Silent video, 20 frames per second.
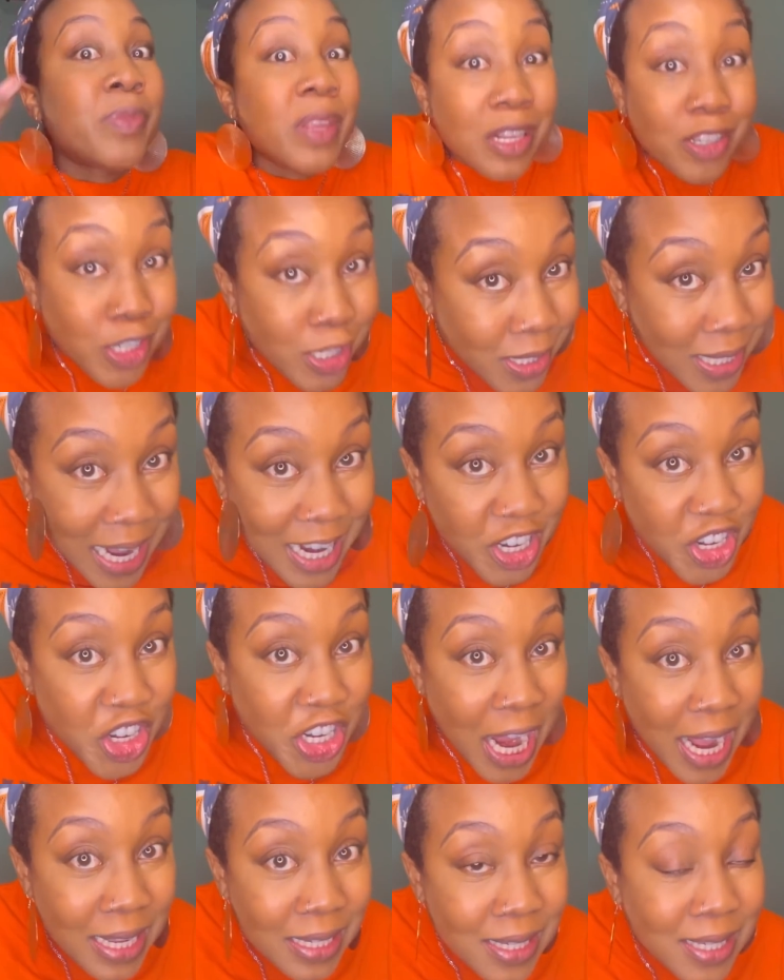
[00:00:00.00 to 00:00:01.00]
Just like
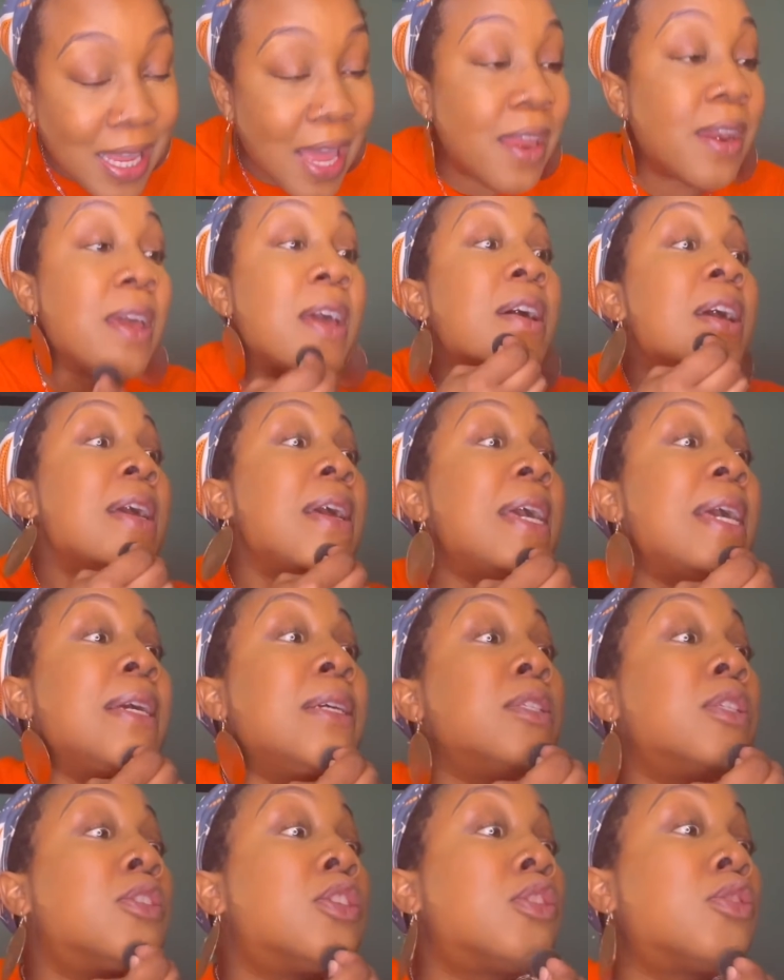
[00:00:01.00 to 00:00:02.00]
Jay said,
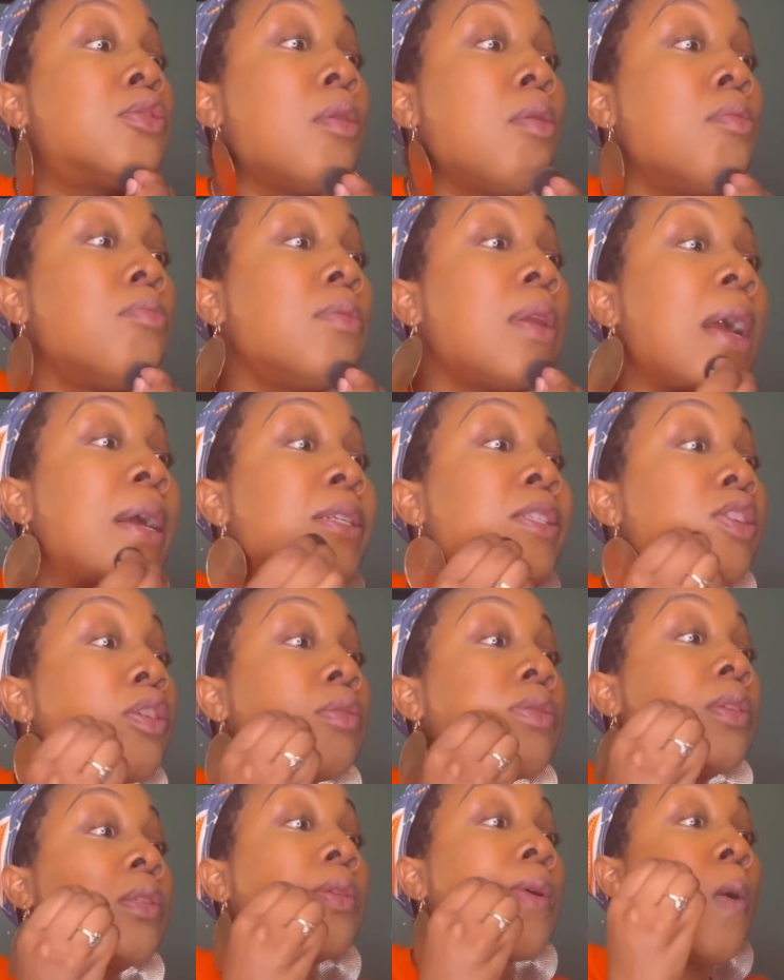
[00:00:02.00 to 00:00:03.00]
he's so nice. You're
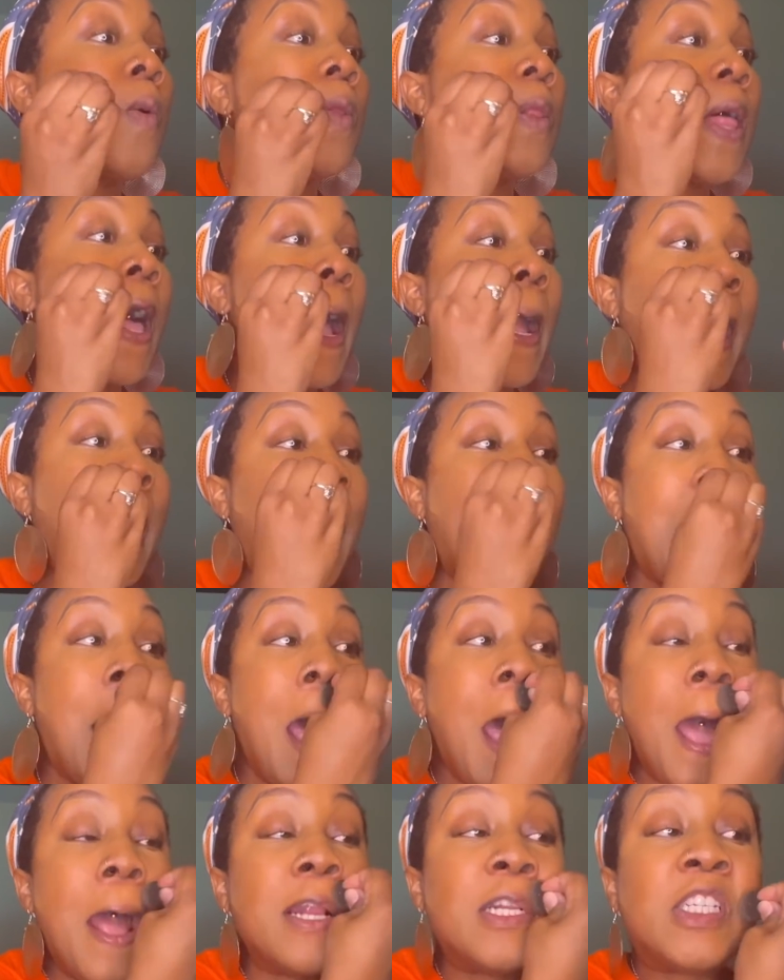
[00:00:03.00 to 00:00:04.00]
so lucky.
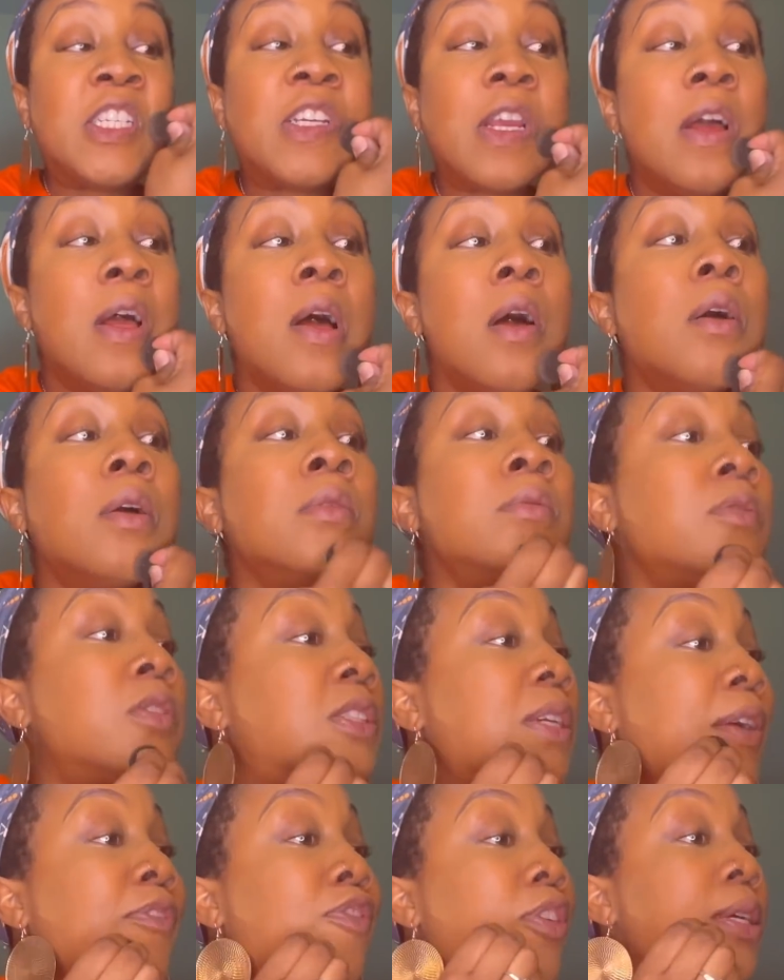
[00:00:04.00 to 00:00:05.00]

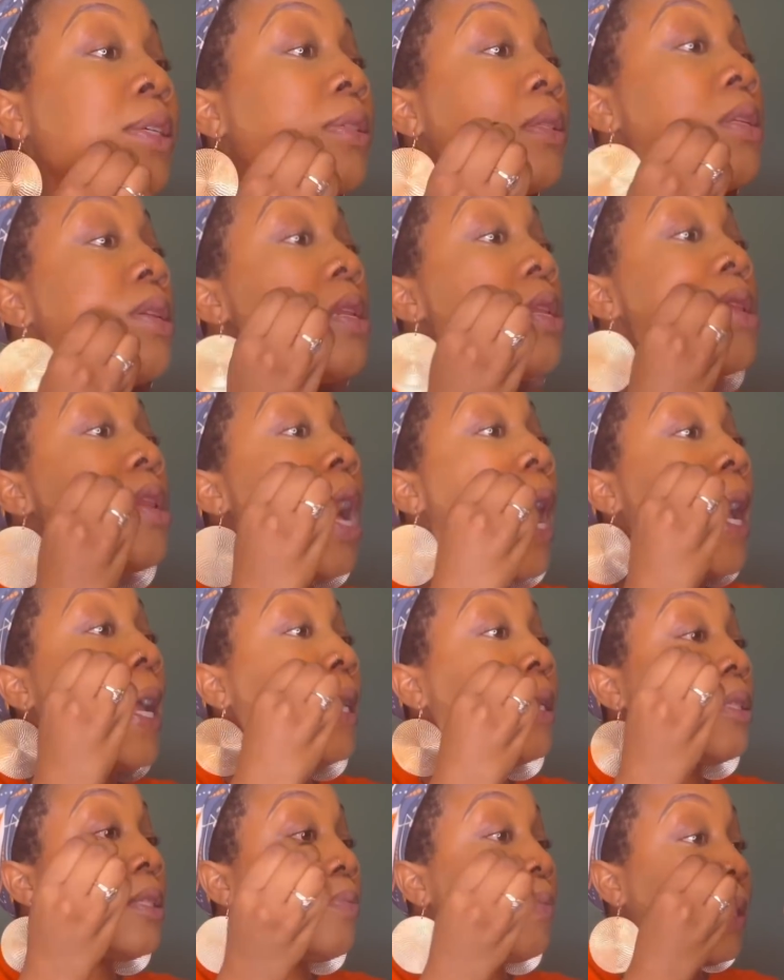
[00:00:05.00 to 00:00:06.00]
Jeffree's
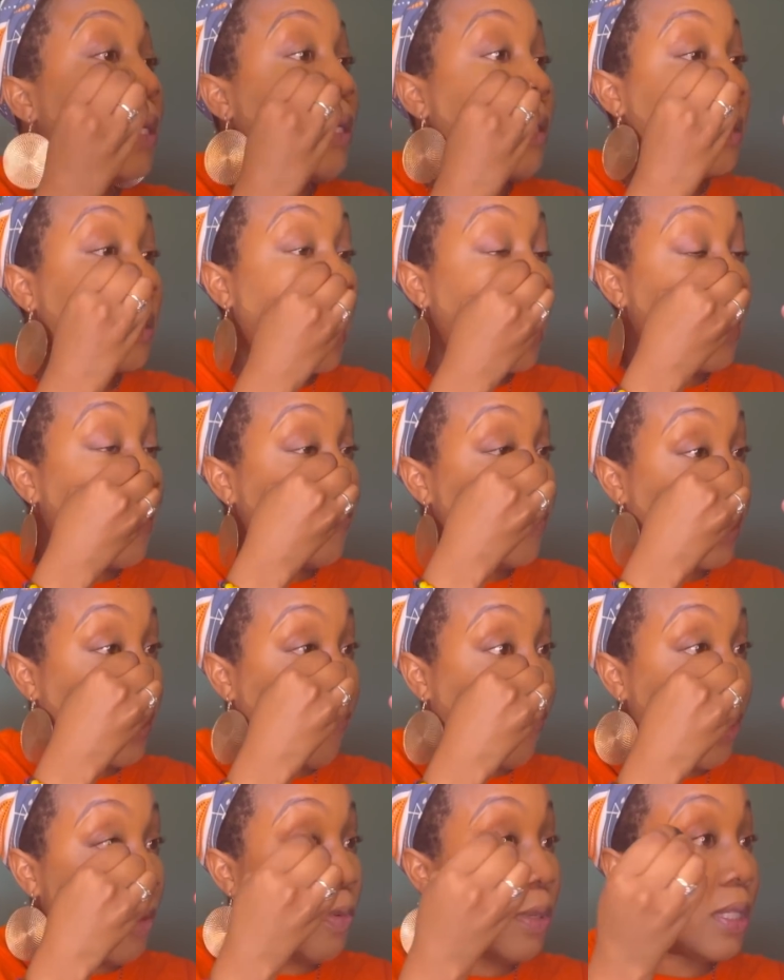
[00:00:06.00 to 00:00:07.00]
nice because, like, if
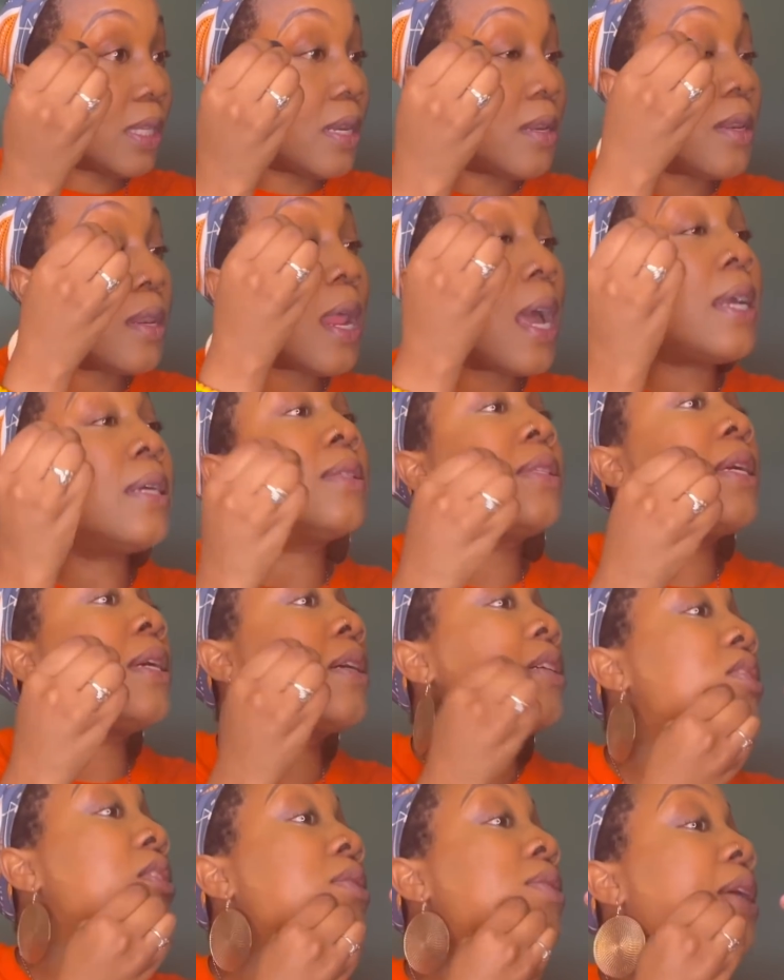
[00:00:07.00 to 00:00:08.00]
Jeffree wasn't nice, he
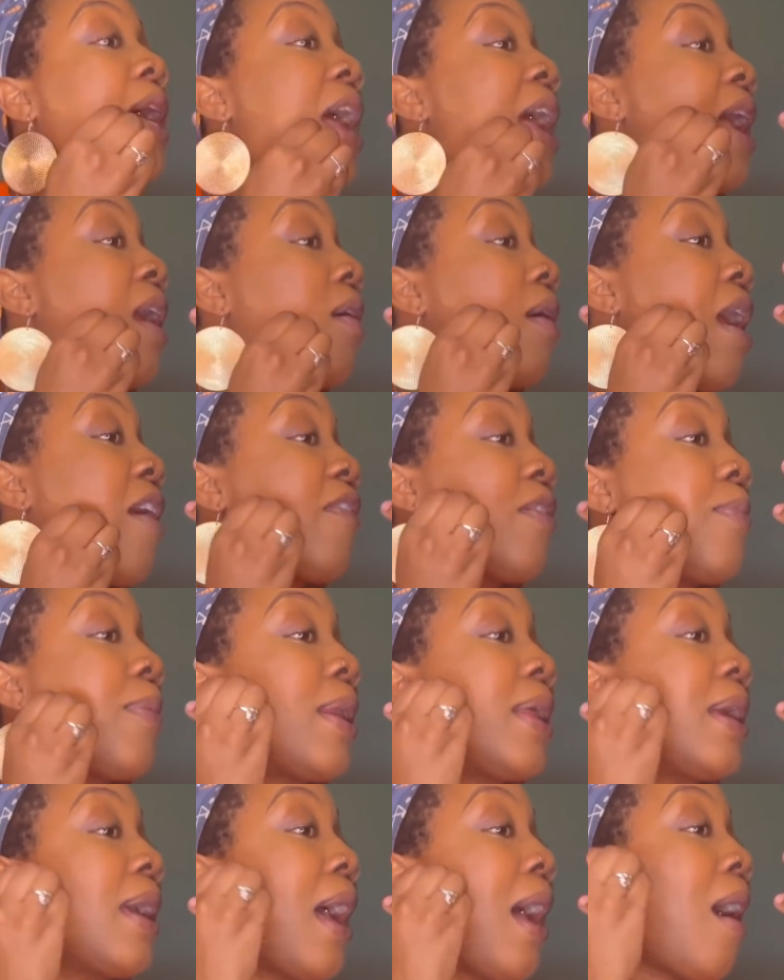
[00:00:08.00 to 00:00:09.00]
could just air
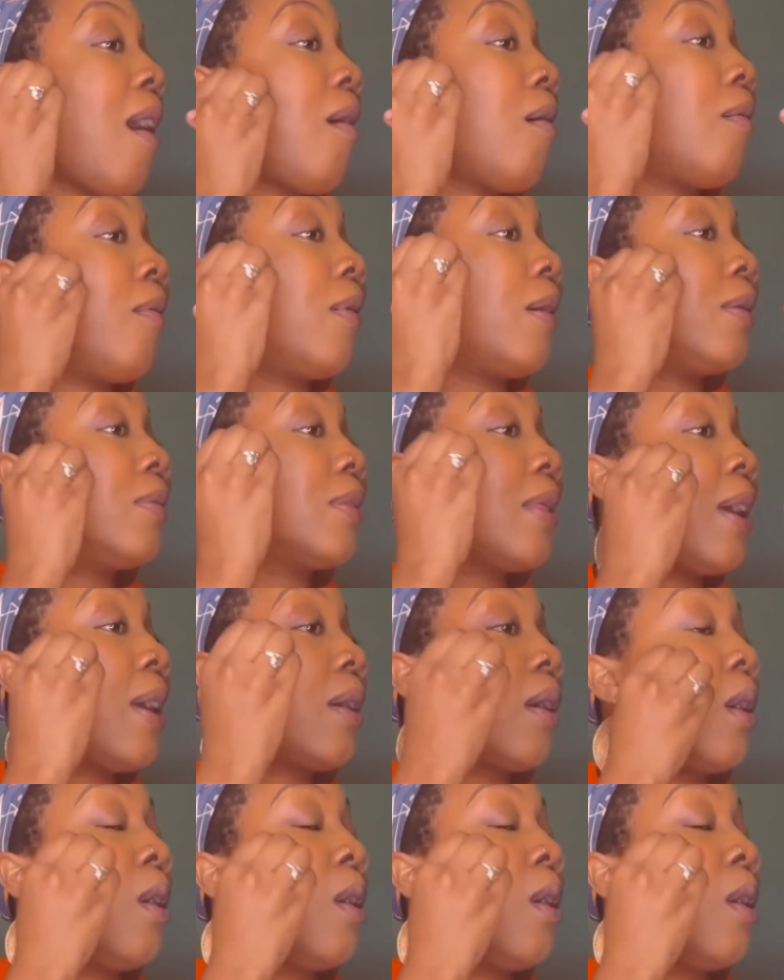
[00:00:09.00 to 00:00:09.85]
everybody out and, like,